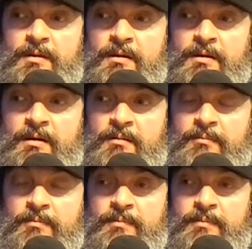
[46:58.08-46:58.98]
um,
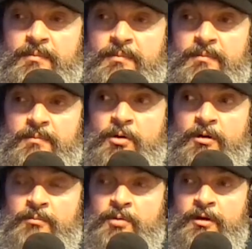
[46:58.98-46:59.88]

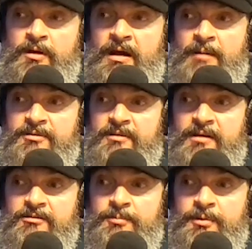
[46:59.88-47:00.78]
more more encompassing, I
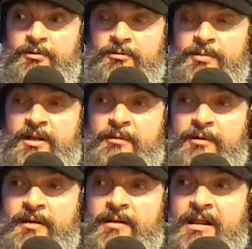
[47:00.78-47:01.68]
suppose. But
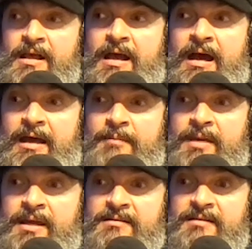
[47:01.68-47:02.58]
anyway, I had
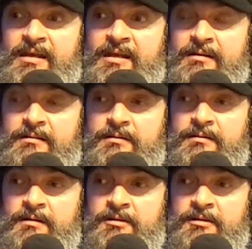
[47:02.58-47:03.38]
maintained uh, the